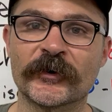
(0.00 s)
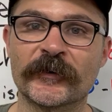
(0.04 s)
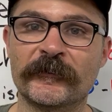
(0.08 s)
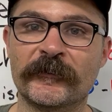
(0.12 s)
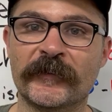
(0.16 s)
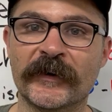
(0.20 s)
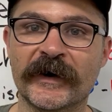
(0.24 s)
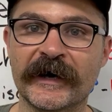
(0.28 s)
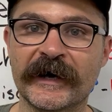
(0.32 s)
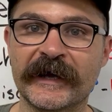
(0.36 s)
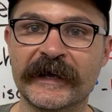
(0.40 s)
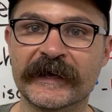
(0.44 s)

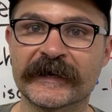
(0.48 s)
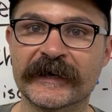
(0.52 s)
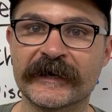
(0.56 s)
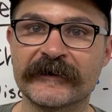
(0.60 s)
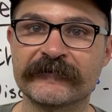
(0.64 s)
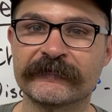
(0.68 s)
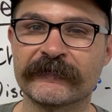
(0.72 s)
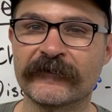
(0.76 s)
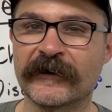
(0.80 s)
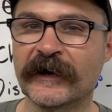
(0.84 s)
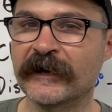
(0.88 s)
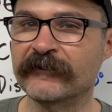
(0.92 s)
bike?
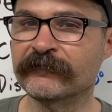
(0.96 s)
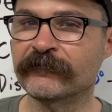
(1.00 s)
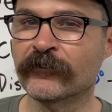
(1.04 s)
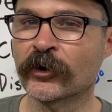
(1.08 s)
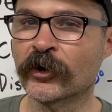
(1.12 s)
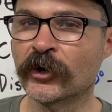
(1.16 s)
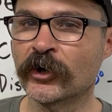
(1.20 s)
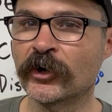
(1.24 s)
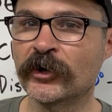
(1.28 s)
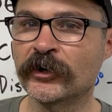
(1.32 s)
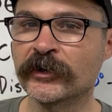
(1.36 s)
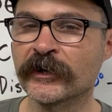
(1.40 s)
I've
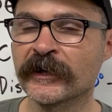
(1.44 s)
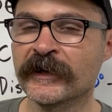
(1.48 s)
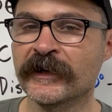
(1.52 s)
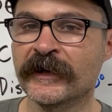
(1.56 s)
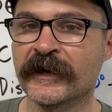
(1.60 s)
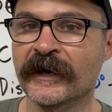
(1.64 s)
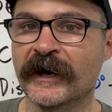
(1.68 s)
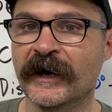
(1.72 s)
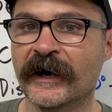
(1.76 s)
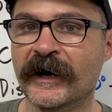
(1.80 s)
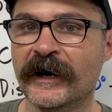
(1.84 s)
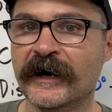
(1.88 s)
heard,
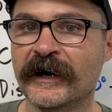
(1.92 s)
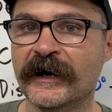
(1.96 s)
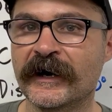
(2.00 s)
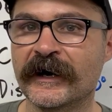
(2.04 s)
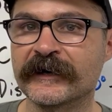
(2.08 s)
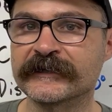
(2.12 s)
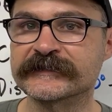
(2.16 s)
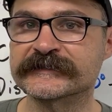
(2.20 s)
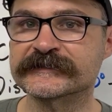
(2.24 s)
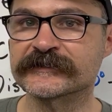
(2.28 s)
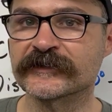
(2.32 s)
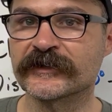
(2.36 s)

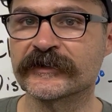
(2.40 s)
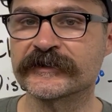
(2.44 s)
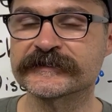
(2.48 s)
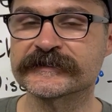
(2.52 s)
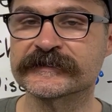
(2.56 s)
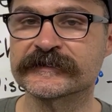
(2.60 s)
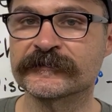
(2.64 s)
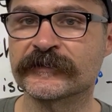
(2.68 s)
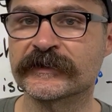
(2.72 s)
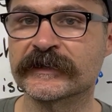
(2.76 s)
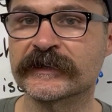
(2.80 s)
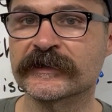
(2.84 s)
I saw
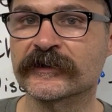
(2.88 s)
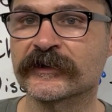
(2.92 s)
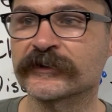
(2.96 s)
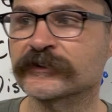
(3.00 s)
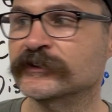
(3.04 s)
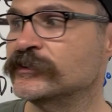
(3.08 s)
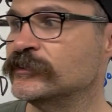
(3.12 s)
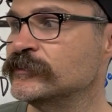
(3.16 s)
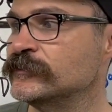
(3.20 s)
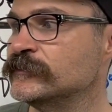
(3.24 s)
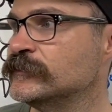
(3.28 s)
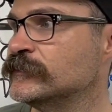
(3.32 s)
somebody
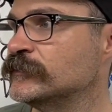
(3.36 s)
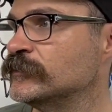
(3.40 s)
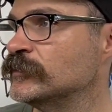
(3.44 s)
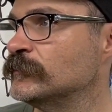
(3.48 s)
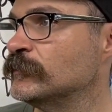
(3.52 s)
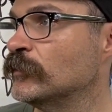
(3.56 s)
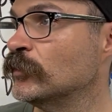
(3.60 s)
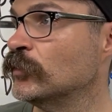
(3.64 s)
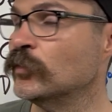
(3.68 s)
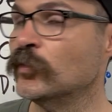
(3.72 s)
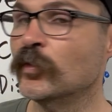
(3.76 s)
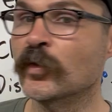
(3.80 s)
on
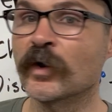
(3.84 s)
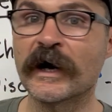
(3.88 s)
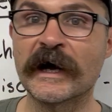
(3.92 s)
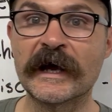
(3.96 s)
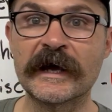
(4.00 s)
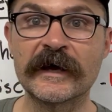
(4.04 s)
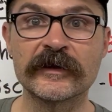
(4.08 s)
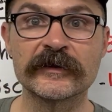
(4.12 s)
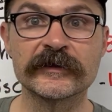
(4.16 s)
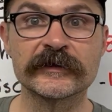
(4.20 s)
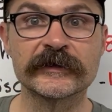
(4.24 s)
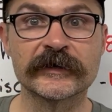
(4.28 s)
YouTube a
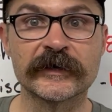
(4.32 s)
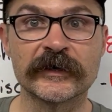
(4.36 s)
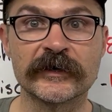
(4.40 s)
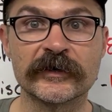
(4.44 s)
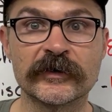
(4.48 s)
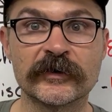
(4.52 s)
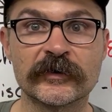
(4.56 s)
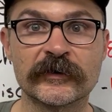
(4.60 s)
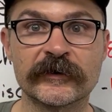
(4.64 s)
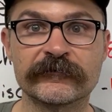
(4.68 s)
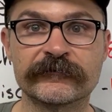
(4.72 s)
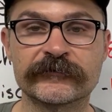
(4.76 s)
while
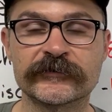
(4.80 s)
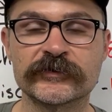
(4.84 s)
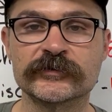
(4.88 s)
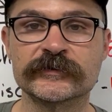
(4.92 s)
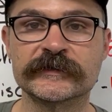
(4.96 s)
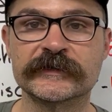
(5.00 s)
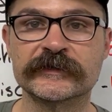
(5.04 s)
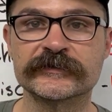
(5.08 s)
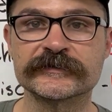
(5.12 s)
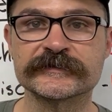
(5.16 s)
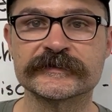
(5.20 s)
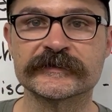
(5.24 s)
ago, a few
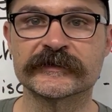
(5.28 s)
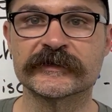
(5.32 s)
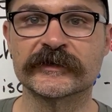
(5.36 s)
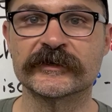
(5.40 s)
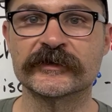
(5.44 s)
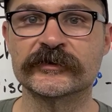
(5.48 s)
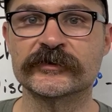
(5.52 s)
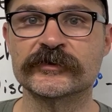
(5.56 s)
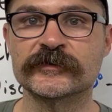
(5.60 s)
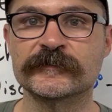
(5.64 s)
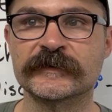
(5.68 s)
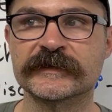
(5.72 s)
years
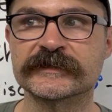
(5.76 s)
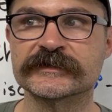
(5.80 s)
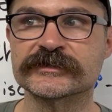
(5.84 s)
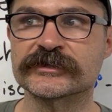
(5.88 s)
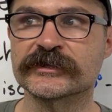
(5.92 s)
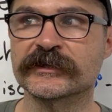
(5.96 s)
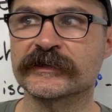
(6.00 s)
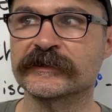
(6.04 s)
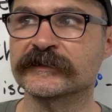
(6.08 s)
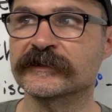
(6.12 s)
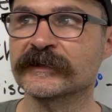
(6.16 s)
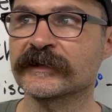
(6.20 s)
ago, who
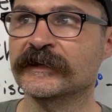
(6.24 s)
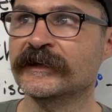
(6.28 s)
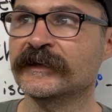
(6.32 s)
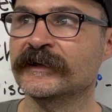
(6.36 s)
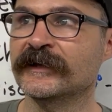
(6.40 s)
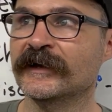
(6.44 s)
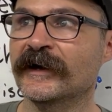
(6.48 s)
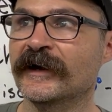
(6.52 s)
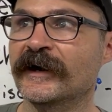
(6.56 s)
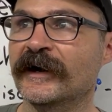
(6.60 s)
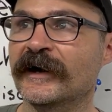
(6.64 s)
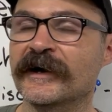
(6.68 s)
mentioned
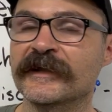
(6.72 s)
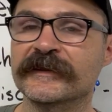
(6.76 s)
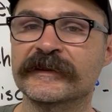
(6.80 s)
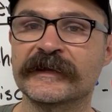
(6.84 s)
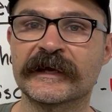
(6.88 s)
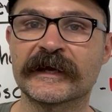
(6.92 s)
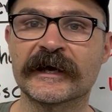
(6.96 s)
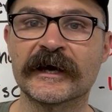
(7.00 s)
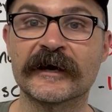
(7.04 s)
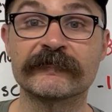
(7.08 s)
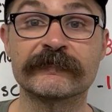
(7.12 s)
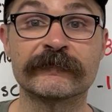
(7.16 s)

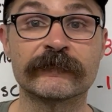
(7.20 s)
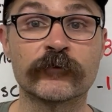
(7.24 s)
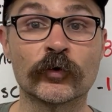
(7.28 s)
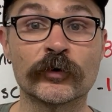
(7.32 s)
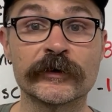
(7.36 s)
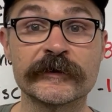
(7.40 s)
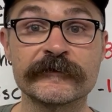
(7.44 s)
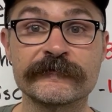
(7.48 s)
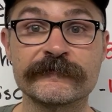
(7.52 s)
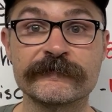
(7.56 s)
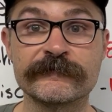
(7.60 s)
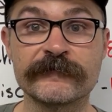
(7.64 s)
they got
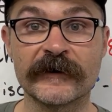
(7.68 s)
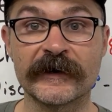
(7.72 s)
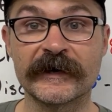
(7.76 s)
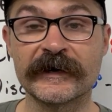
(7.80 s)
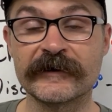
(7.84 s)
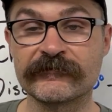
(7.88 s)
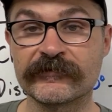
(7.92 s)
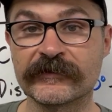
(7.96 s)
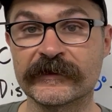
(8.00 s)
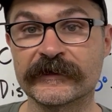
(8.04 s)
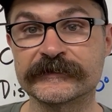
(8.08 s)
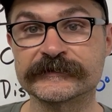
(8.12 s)

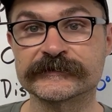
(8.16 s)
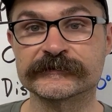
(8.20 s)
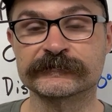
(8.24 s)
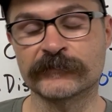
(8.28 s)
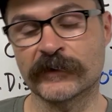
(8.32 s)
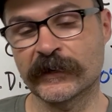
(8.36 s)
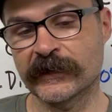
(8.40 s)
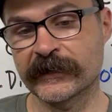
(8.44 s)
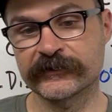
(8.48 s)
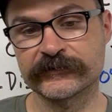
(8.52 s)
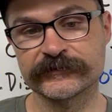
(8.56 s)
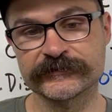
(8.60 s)
45,000
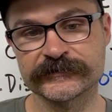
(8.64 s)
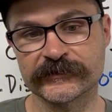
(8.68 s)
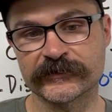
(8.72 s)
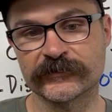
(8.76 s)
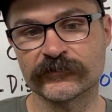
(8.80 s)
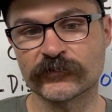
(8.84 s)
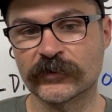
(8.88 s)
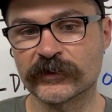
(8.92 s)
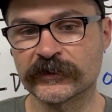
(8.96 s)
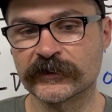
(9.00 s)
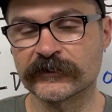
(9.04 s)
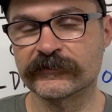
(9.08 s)
miles
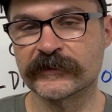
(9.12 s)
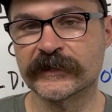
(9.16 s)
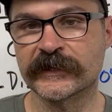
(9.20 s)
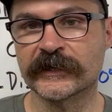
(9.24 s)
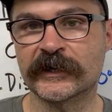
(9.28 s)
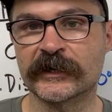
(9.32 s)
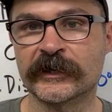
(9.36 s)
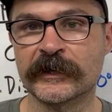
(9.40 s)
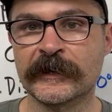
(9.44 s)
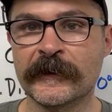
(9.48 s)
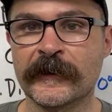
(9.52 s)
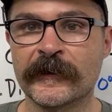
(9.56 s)
on one of
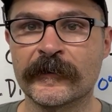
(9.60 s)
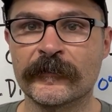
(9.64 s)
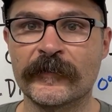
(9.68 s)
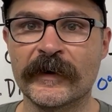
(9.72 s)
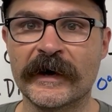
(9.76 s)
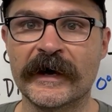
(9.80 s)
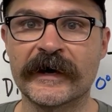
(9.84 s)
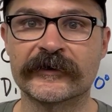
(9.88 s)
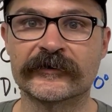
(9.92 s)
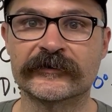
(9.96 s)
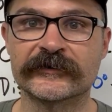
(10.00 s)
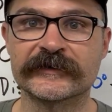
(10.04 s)
their
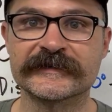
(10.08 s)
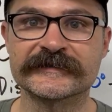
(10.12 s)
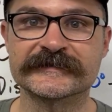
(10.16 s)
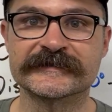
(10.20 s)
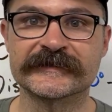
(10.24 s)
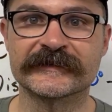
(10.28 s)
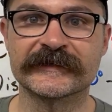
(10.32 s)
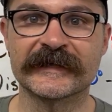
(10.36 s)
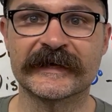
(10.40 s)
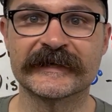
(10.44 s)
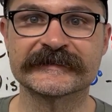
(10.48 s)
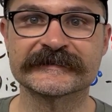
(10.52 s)
batteries,
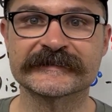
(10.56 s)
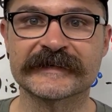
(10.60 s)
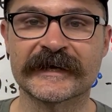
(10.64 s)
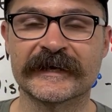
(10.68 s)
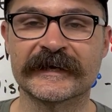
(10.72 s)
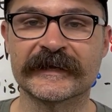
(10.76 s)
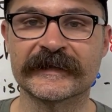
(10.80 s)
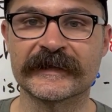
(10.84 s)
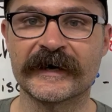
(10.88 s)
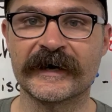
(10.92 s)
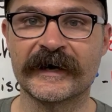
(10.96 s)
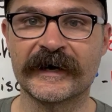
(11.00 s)
and that's
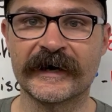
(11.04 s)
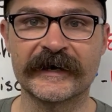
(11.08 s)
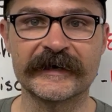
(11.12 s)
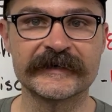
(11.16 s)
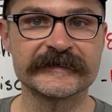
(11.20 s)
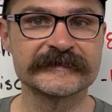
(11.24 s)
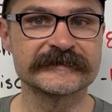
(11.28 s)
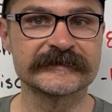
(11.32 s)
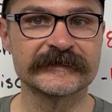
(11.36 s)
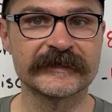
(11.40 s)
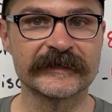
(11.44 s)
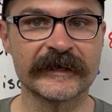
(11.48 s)
kind of the
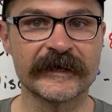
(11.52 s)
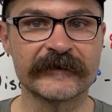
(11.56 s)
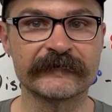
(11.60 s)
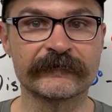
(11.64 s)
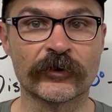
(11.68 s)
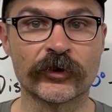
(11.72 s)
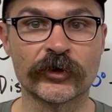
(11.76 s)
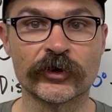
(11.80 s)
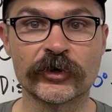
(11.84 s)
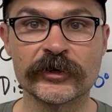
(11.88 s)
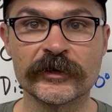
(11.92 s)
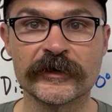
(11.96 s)
highest that I've
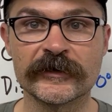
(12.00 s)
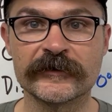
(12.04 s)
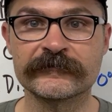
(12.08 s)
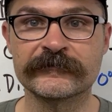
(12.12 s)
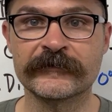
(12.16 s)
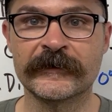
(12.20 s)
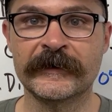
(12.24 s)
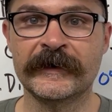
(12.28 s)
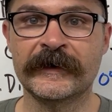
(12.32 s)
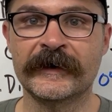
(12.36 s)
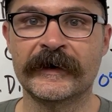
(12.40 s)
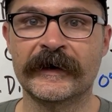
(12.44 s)
heard
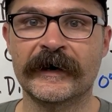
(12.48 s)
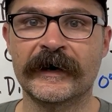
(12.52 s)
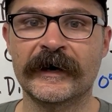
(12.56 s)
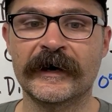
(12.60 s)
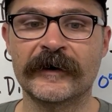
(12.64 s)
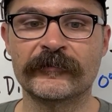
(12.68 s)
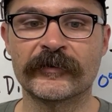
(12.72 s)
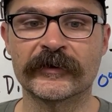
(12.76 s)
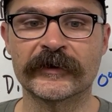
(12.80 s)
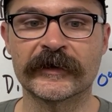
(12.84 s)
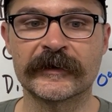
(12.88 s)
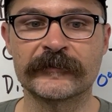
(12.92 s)
of.
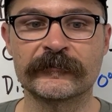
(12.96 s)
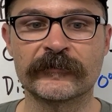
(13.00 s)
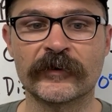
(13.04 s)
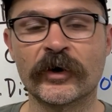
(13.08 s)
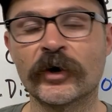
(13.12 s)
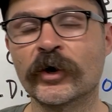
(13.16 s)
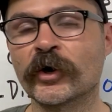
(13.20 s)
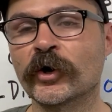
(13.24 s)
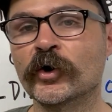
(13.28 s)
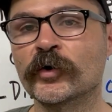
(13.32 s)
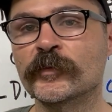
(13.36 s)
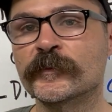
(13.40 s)
But I'm
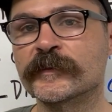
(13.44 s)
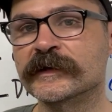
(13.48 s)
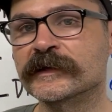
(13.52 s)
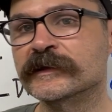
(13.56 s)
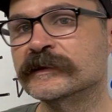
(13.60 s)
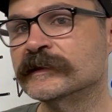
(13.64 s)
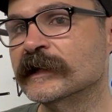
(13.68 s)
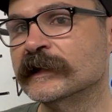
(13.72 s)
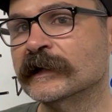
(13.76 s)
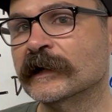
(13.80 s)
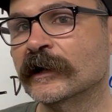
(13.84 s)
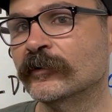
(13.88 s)

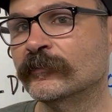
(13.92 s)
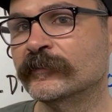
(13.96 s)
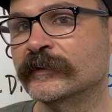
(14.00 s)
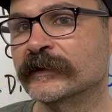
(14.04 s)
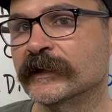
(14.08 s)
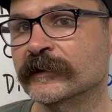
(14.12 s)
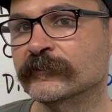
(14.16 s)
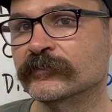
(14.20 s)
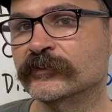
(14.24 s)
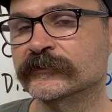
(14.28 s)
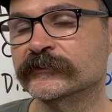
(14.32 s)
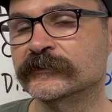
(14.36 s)
hoping that I'll
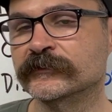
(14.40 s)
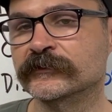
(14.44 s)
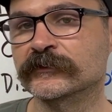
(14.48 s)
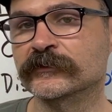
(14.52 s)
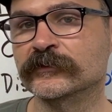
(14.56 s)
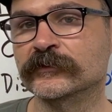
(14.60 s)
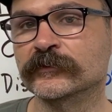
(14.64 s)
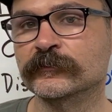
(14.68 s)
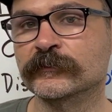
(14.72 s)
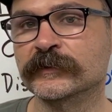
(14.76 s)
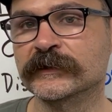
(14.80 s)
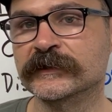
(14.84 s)
be able
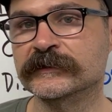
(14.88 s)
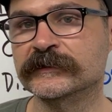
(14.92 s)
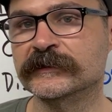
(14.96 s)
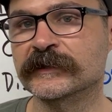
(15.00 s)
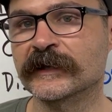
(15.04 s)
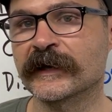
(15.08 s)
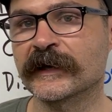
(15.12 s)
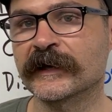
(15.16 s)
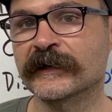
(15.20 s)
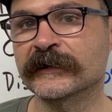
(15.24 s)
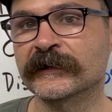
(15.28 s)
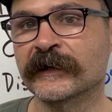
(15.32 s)
to beat
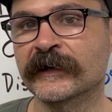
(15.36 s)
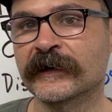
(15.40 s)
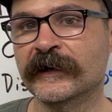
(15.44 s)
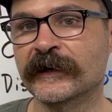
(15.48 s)
that